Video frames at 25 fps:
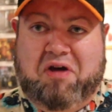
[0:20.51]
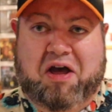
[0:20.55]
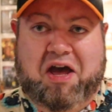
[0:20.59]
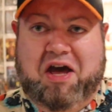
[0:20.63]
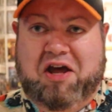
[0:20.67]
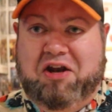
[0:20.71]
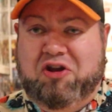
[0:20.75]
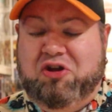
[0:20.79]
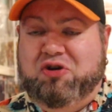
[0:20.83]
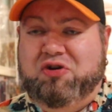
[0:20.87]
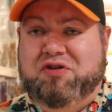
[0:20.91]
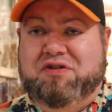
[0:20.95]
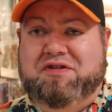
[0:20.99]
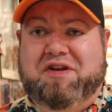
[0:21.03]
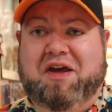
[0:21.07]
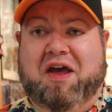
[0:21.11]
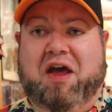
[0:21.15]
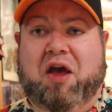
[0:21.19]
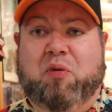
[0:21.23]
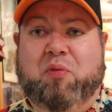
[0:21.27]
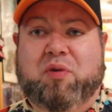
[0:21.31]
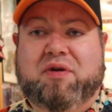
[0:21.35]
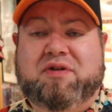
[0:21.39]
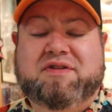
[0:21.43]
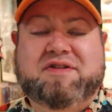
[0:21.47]
I had a good
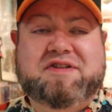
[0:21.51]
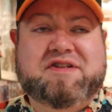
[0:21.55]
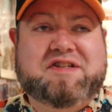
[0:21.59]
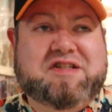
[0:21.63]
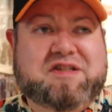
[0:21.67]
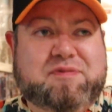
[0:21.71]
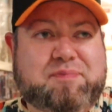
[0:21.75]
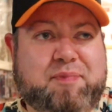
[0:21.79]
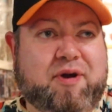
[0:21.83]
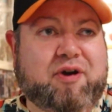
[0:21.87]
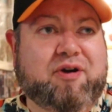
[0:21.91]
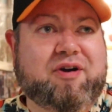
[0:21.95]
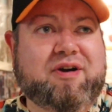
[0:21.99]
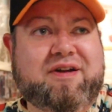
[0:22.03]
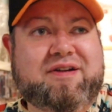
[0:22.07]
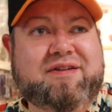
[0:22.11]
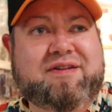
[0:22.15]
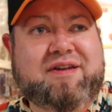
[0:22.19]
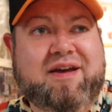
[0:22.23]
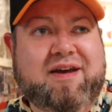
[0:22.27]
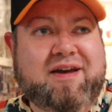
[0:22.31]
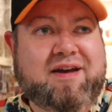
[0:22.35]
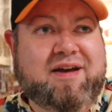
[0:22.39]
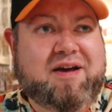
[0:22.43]
day, went to Spirit,